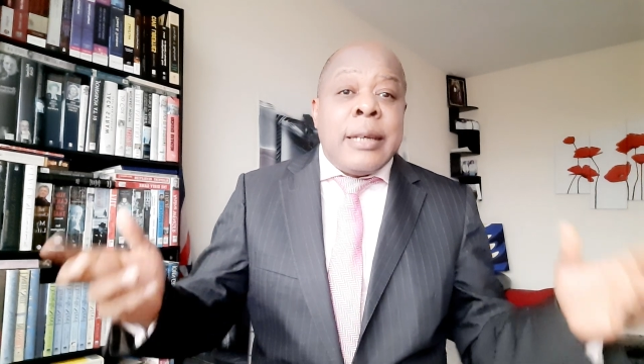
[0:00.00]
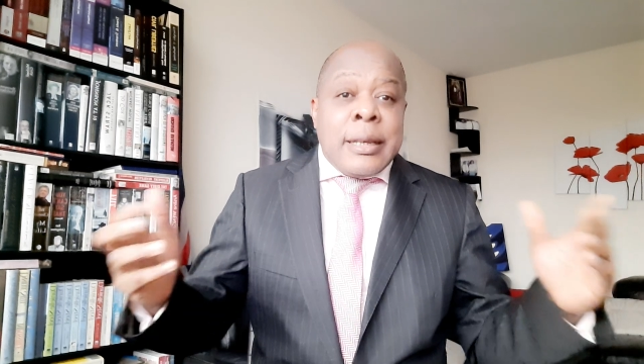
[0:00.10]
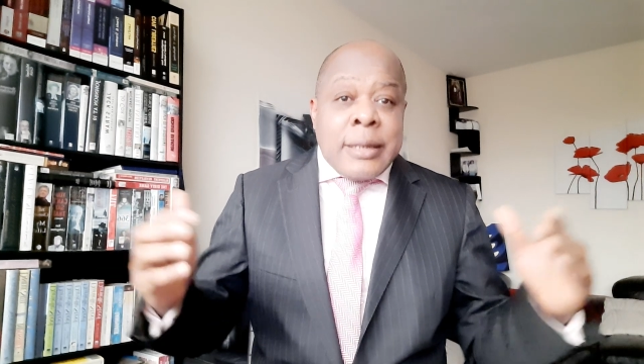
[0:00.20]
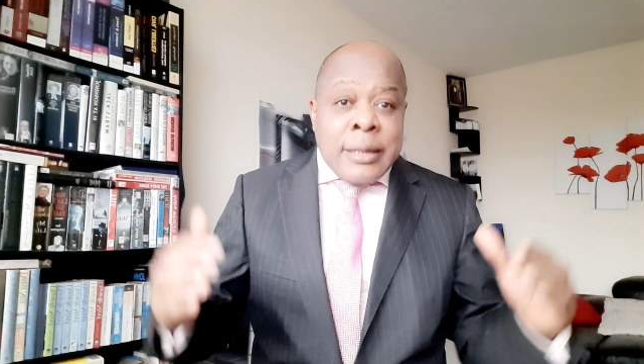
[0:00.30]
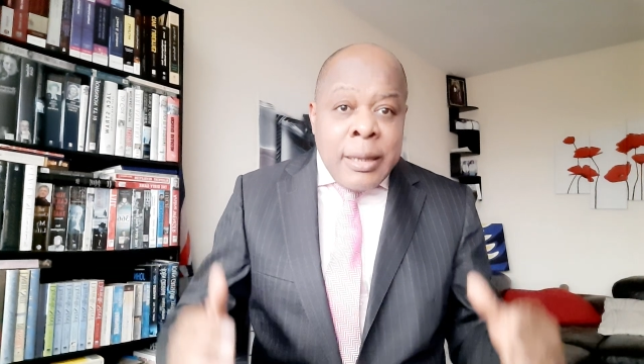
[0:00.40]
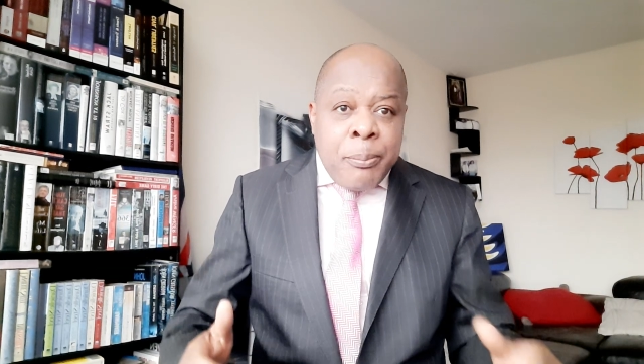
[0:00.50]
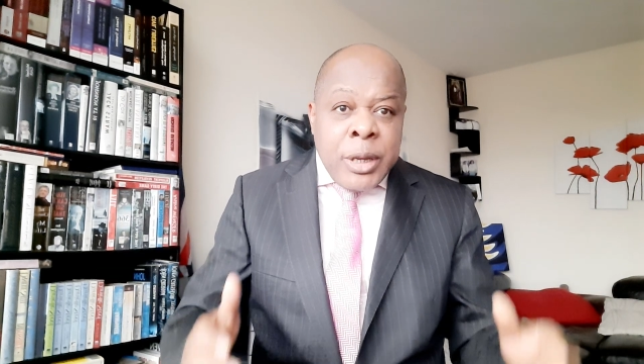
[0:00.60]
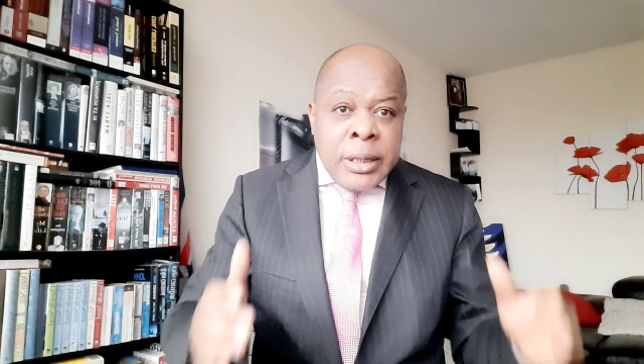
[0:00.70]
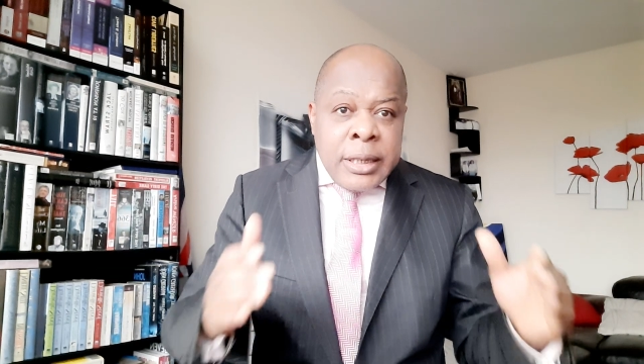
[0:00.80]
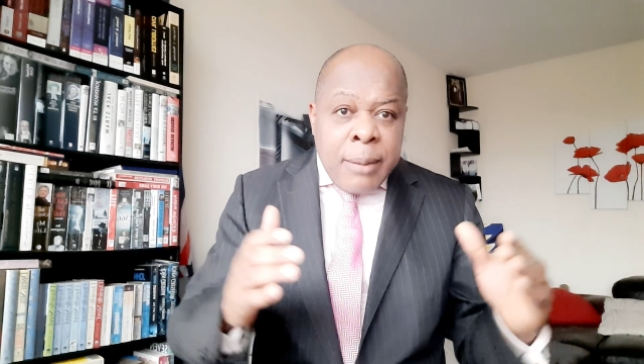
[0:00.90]
the
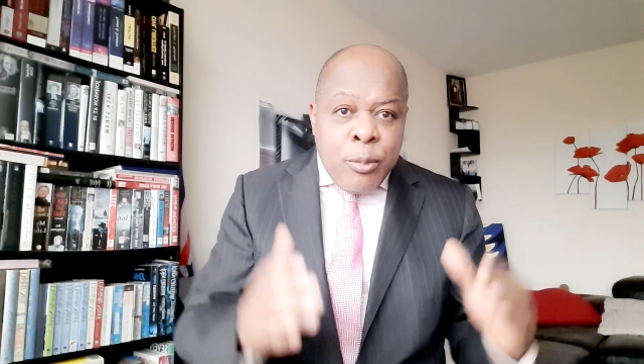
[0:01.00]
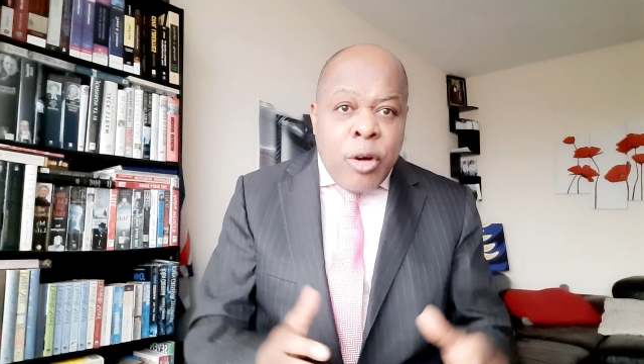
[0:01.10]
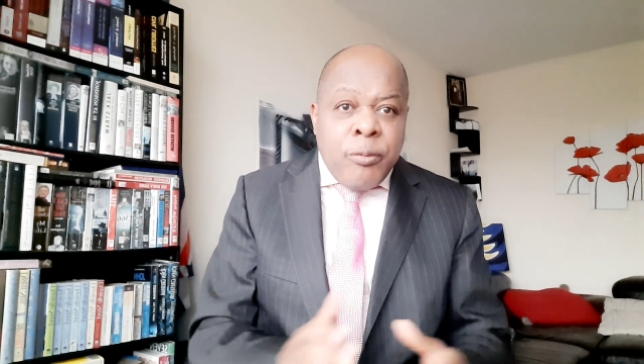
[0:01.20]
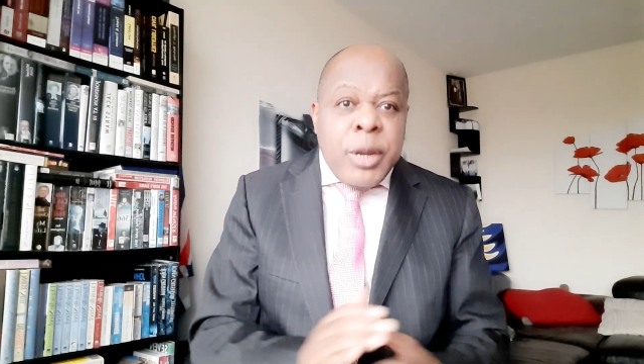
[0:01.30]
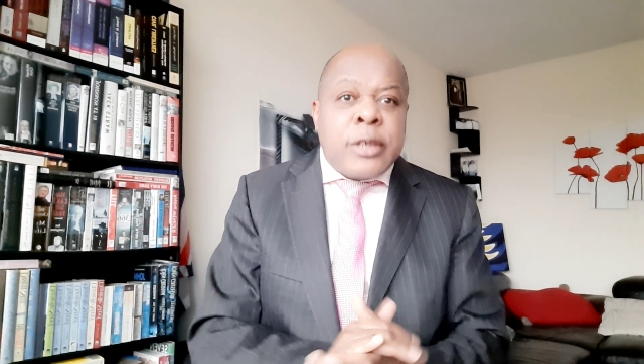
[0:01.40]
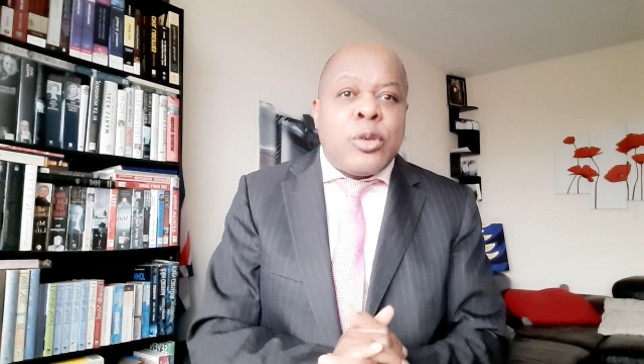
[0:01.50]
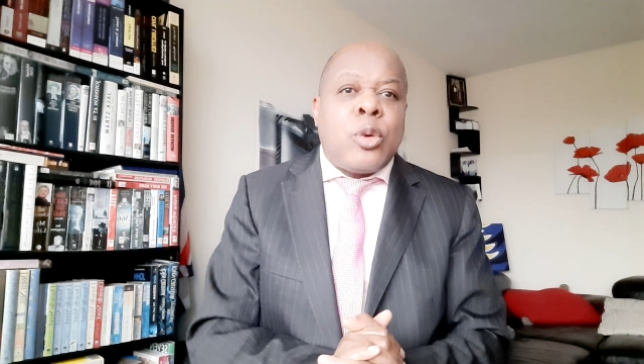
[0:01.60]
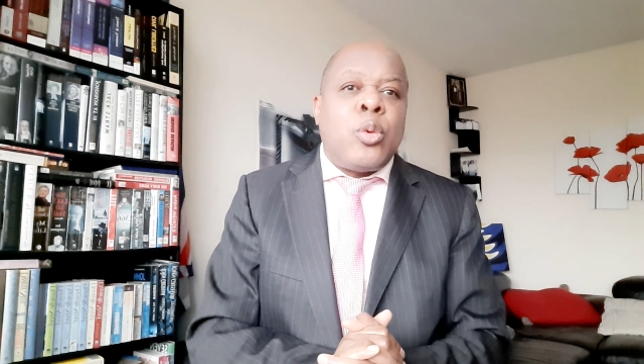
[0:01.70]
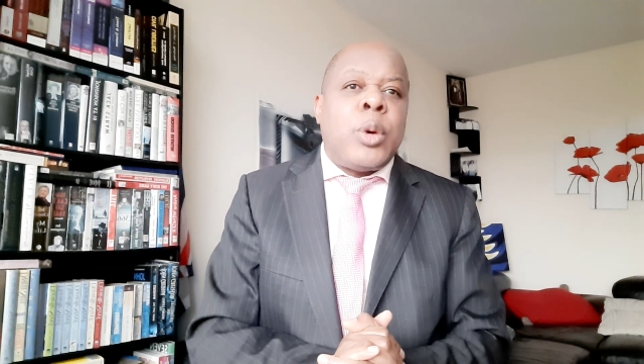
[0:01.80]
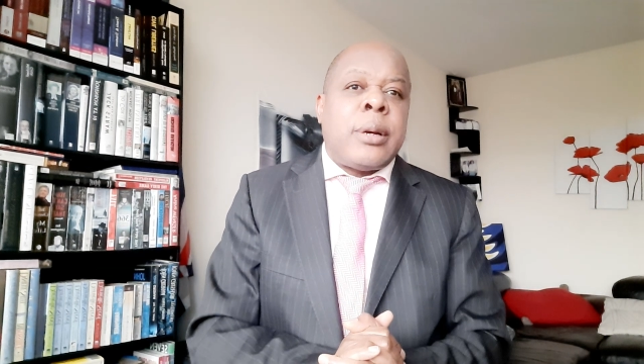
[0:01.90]
CPDM government is
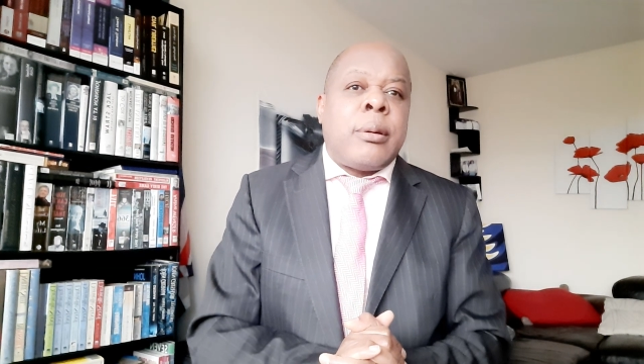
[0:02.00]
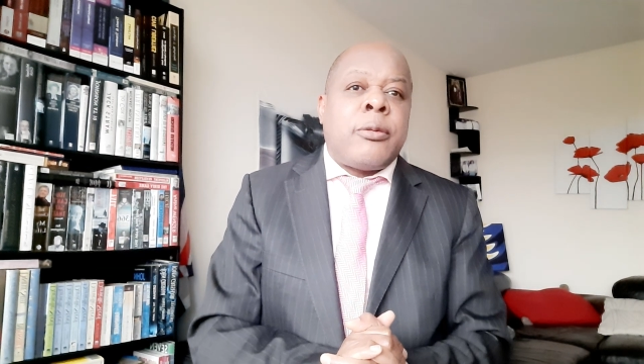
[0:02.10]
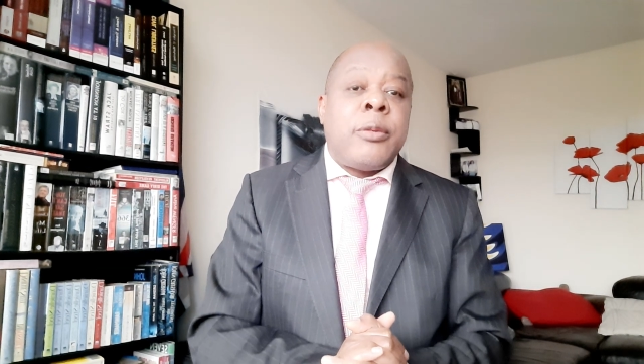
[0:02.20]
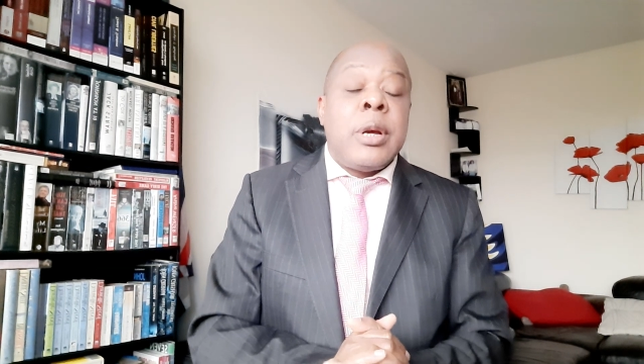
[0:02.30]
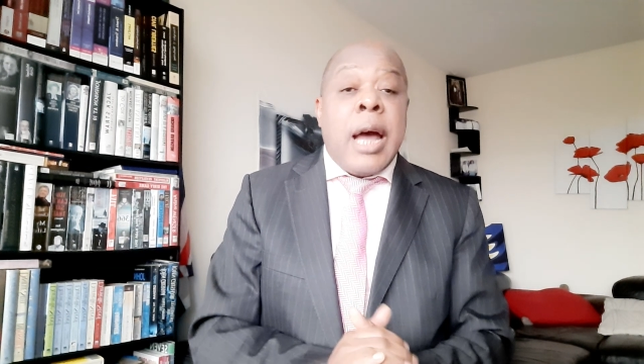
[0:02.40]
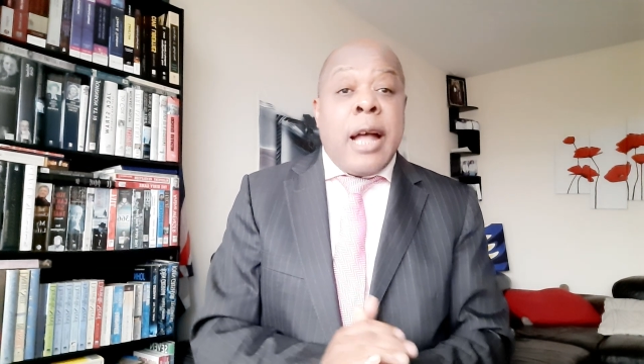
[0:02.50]
not good enough.